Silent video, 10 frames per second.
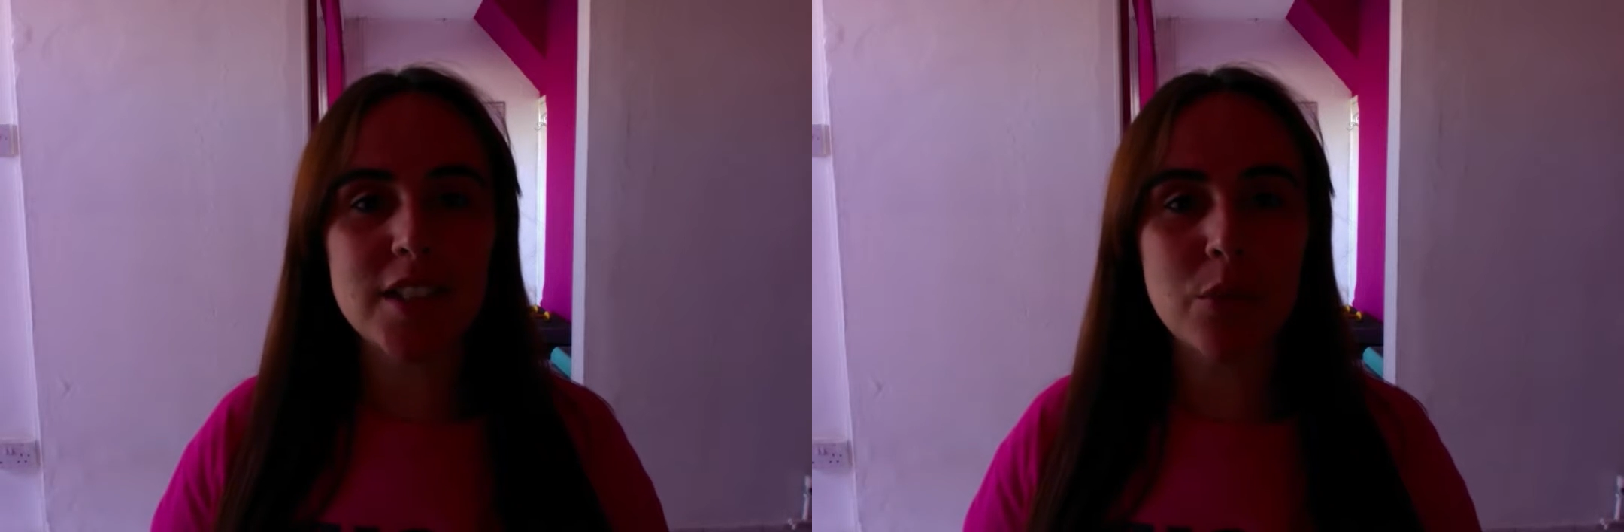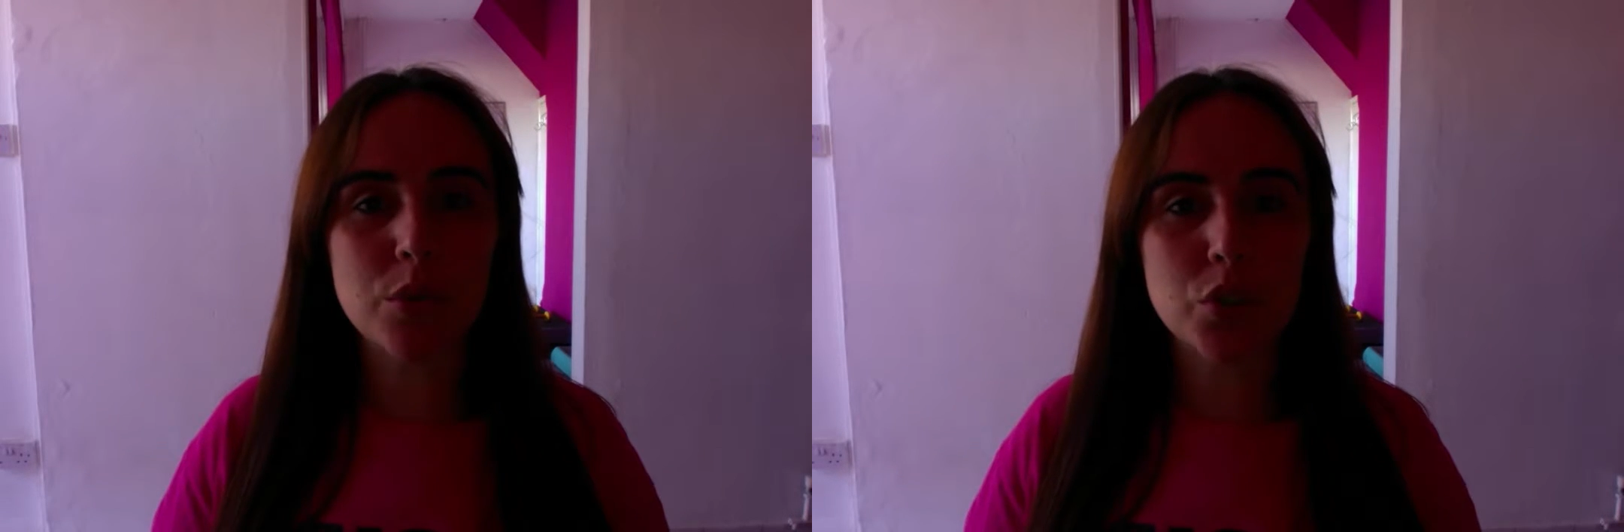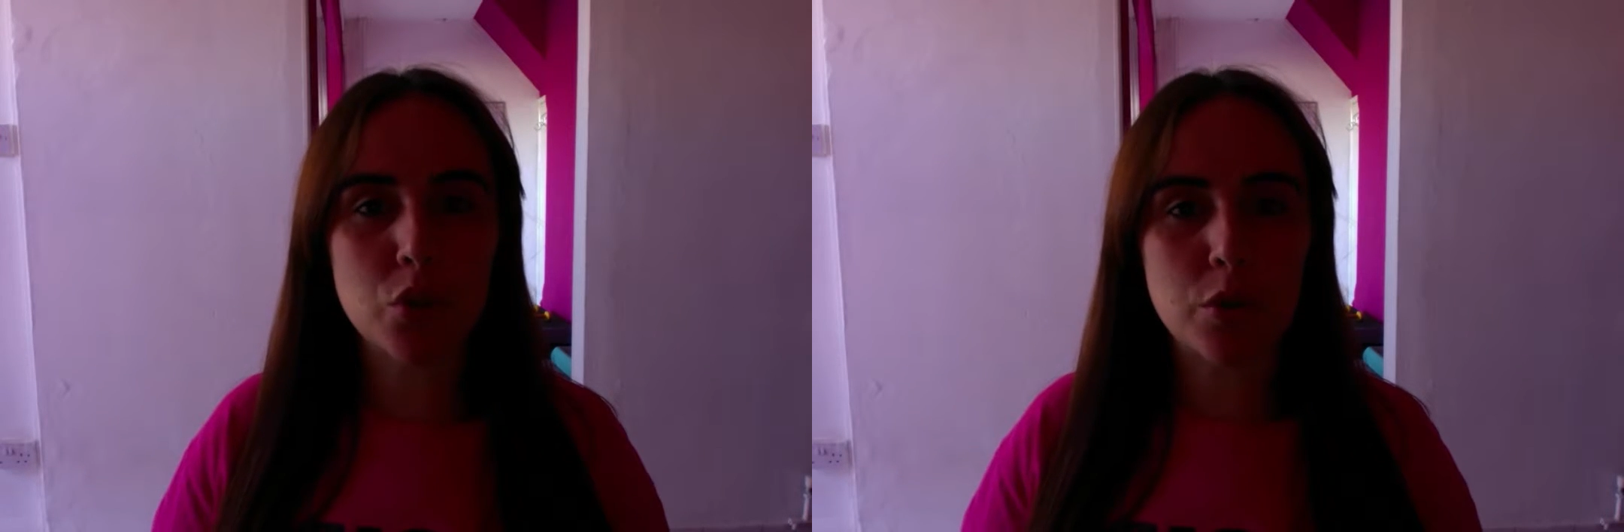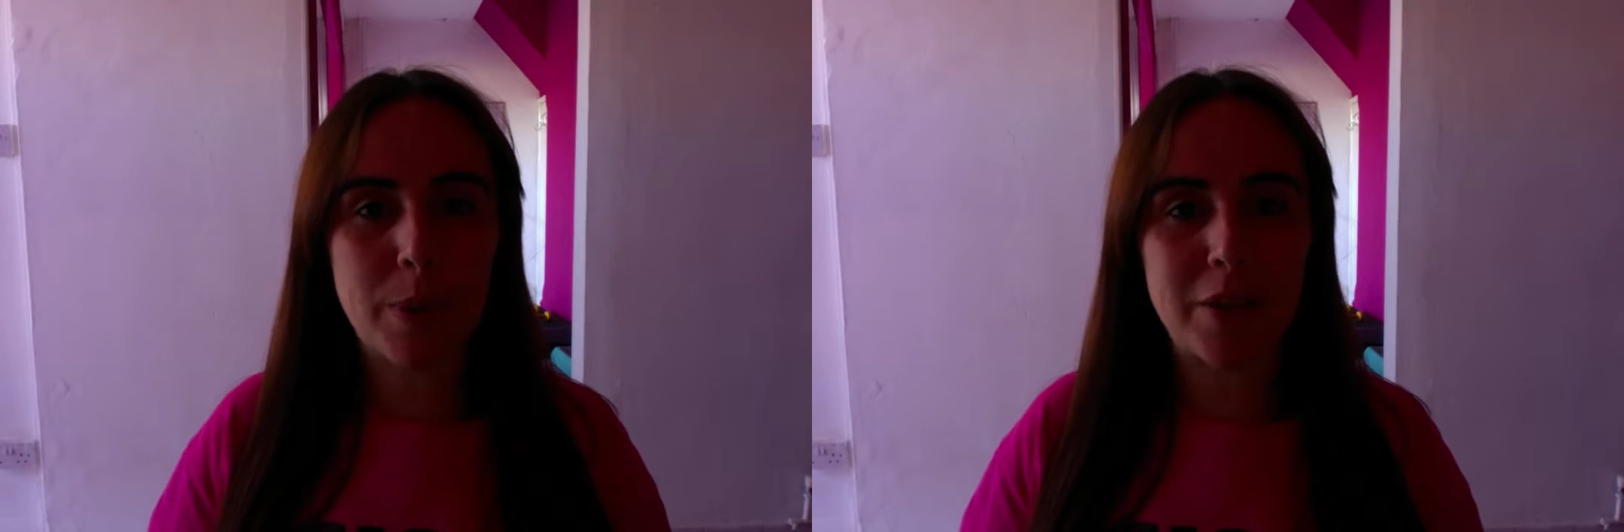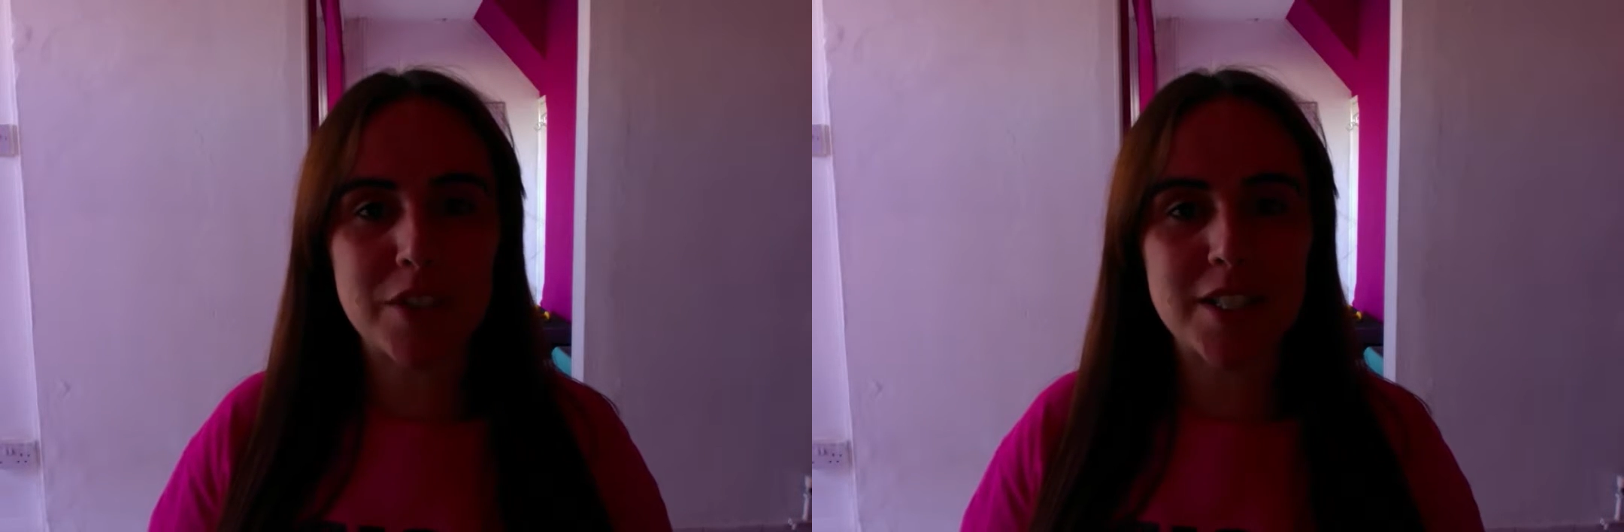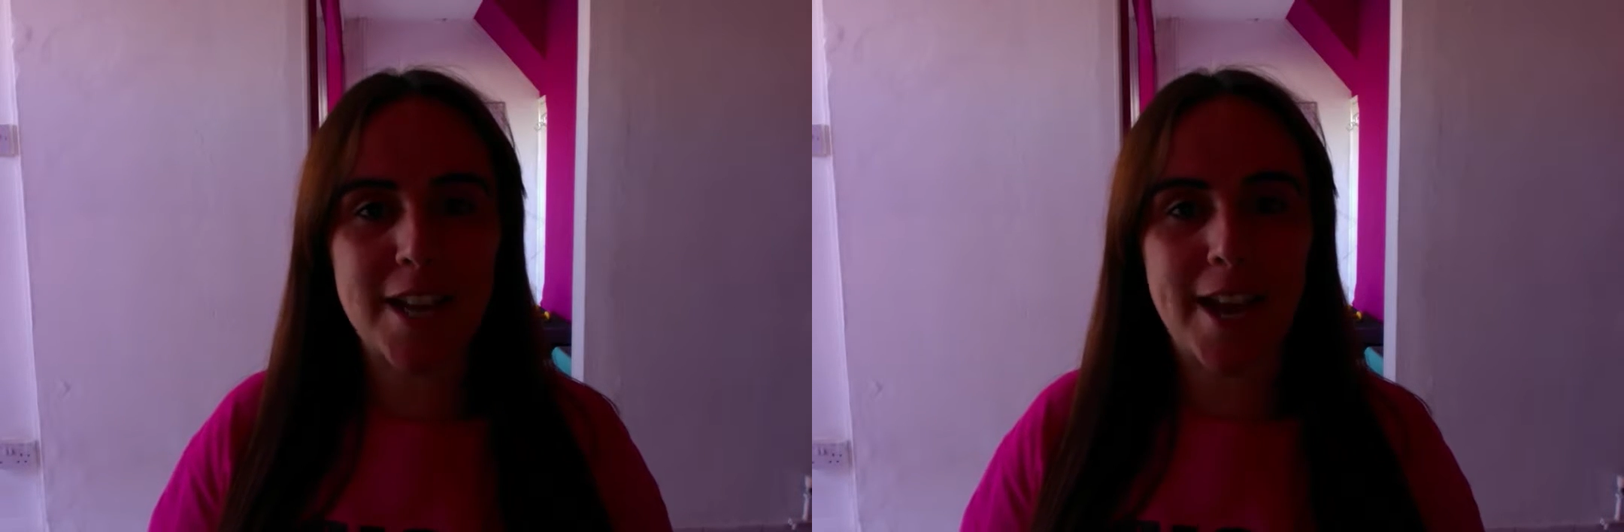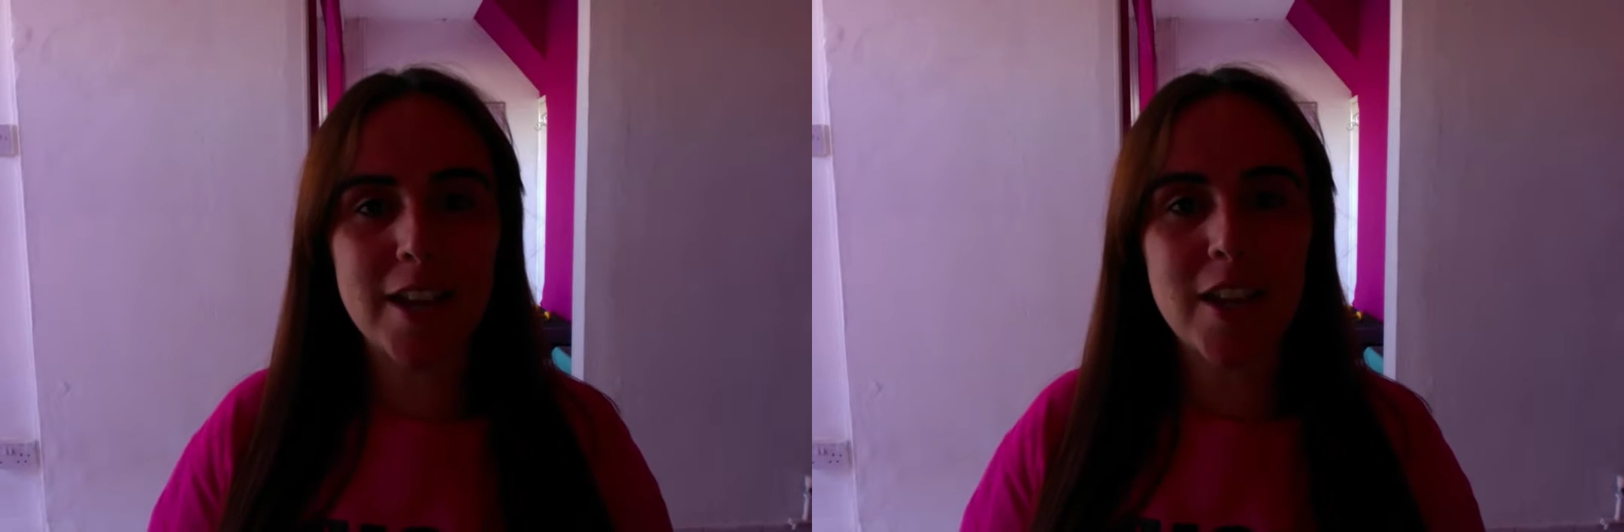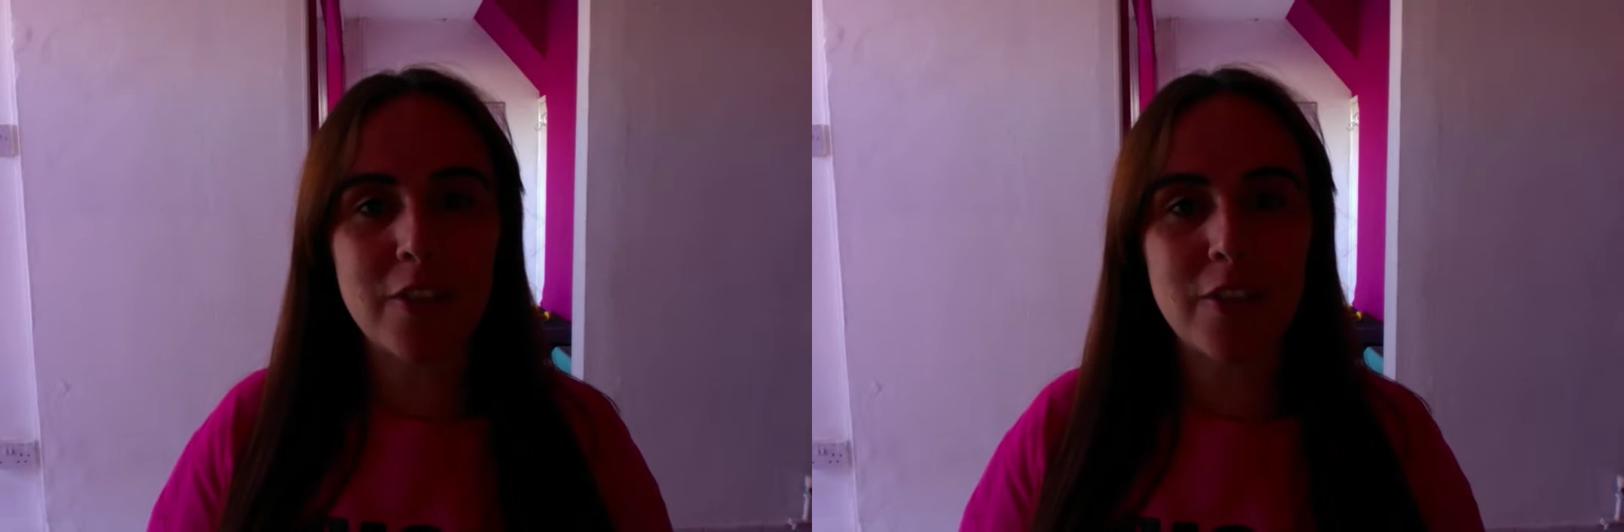I want to talk about today,